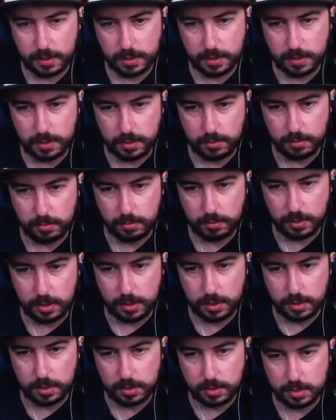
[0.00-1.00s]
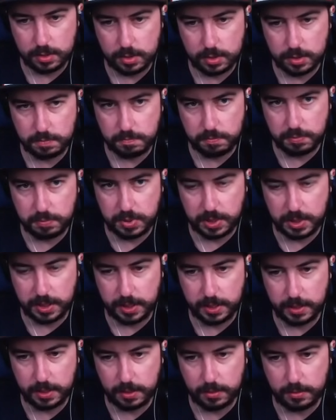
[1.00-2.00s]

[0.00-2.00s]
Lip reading: kind of range, but...